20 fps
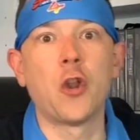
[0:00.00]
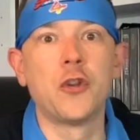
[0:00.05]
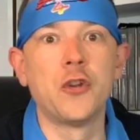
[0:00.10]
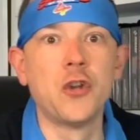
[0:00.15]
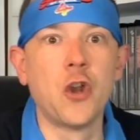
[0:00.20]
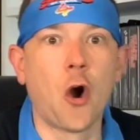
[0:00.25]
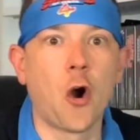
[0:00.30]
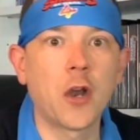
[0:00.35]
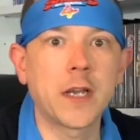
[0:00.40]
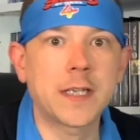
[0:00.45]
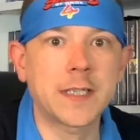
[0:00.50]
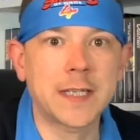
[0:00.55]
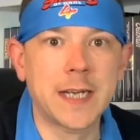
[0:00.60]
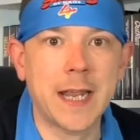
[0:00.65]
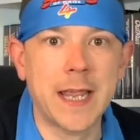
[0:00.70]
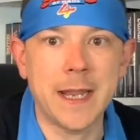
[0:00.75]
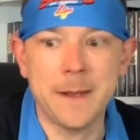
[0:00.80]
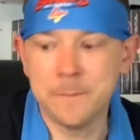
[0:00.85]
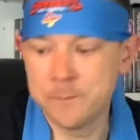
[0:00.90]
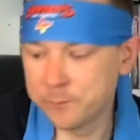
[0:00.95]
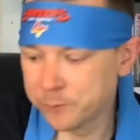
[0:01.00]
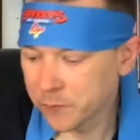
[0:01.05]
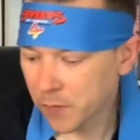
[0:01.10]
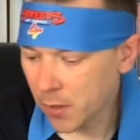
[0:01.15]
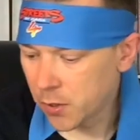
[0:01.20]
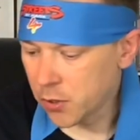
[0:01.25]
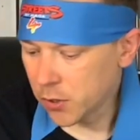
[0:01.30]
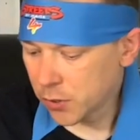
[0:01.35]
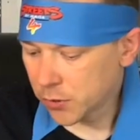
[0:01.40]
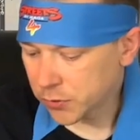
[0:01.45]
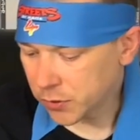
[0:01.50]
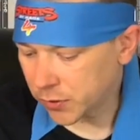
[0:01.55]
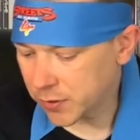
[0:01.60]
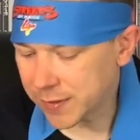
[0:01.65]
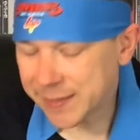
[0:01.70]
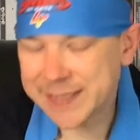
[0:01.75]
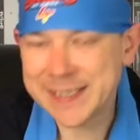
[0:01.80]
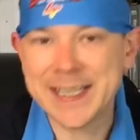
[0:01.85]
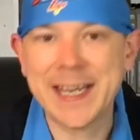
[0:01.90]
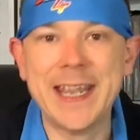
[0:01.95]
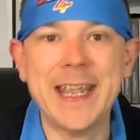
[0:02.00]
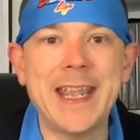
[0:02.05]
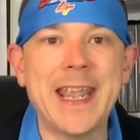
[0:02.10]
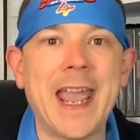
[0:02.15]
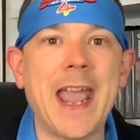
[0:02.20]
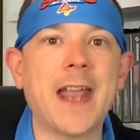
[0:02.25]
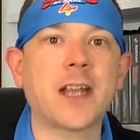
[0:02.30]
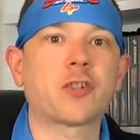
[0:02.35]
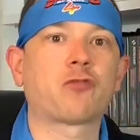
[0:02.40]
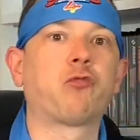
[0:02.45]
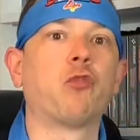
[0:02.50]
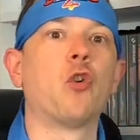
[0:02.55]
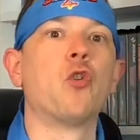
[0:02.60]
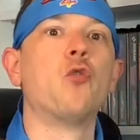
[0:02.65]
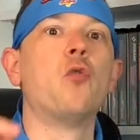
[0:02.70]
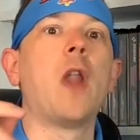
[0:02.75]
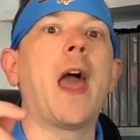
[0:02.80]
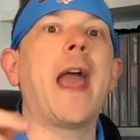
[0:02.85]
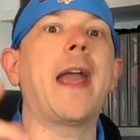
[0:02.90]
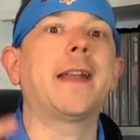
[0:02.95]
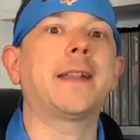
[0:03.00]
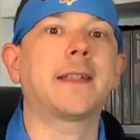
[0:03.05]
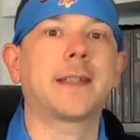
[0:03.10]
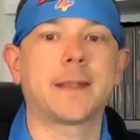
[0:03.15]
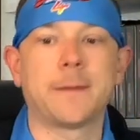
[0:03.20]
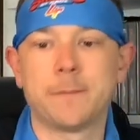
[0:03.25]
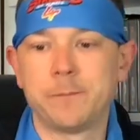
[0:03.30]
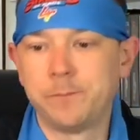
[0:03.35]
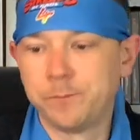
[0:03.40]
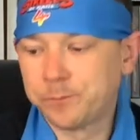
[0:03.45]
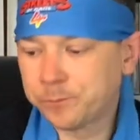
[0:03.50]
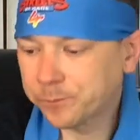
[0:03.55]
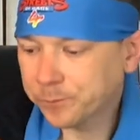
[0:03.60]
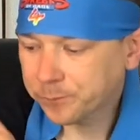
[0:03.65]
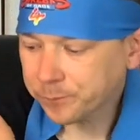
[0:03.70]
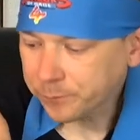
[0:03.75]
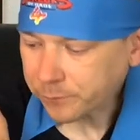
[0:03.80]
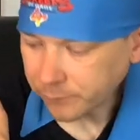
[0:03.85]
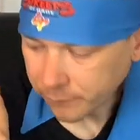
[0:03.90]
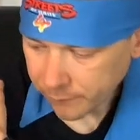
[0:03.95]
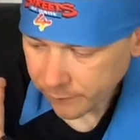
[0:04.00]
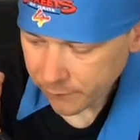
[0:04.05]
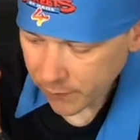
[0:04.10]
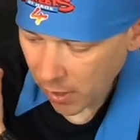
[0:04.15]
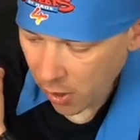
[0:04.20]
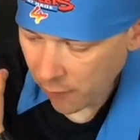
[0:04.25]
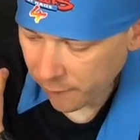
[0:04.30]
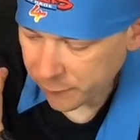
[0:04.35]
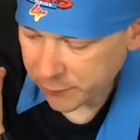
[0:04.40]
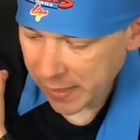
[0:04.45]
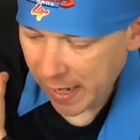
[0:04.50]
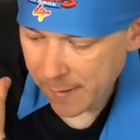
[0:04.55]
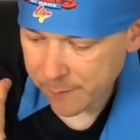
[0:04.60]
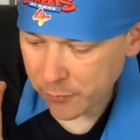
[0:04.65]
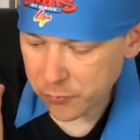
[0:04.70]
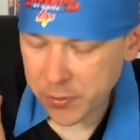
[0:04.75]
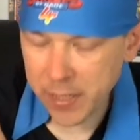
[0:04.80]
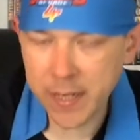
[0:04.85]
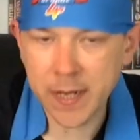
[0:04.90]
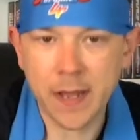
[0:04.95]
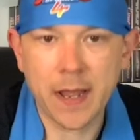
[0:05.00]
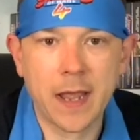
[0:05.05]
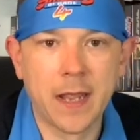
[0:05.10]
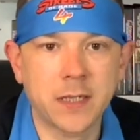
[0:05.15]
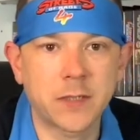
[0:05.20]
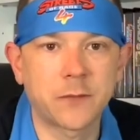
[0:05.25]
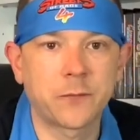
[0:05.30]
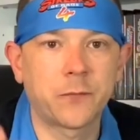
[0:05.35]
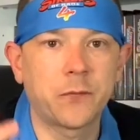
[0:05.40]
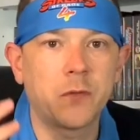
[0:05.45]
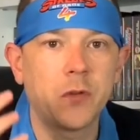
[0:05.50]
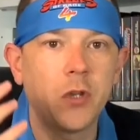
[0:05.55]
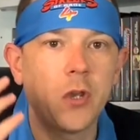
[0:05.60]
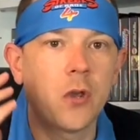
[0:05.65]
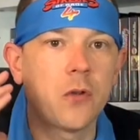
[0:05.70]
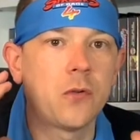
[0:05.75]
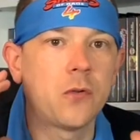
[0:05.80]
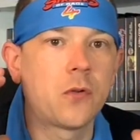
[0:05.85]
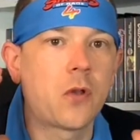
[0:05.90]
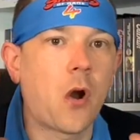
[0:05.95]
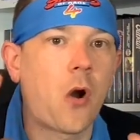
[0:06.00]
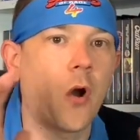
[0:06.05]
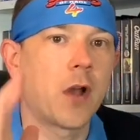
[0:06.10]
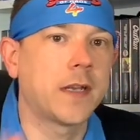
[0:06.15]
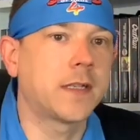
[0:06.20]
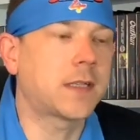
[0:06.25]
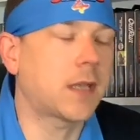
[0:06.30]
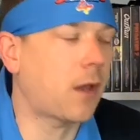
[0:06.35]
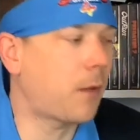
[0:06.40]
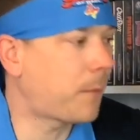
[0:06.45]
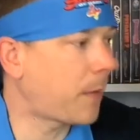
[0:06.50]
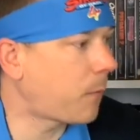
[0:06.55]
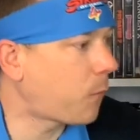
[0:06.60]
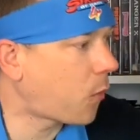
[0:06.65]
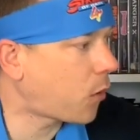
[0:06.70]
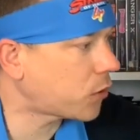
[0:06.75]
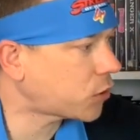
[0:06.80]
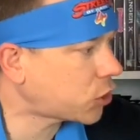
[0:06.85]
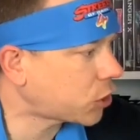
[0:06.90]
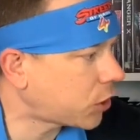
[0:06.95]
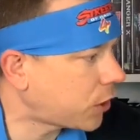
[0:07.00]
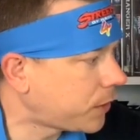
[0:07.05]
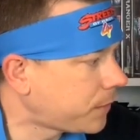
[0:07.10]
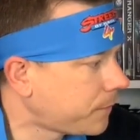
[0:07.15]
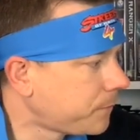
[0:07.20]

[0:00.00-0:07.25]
nicely to the CEX roulette. I've dabbled in it, as you guys that have been watching